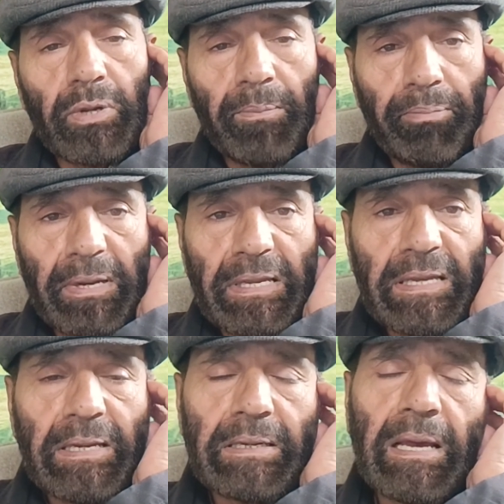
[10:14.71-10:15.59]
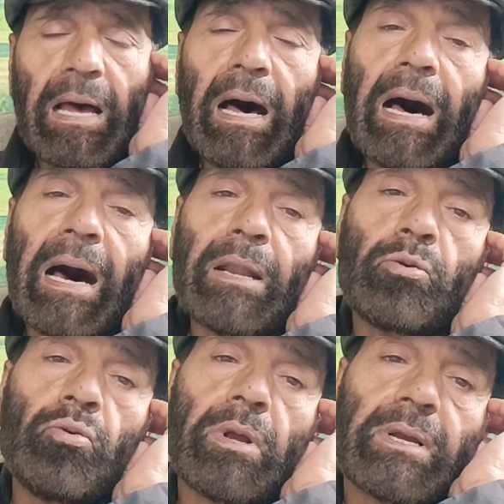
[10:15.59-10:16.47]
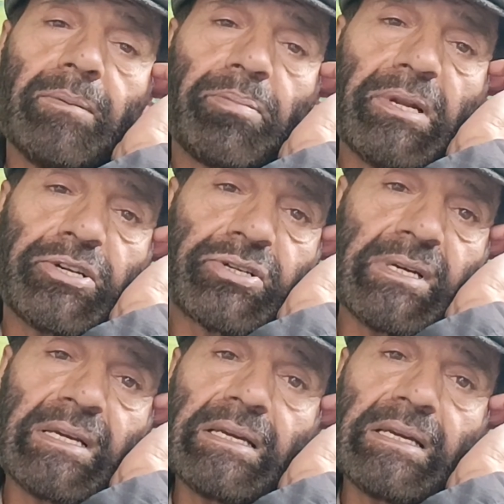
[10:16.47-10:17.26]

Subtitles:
complete and to accomplish,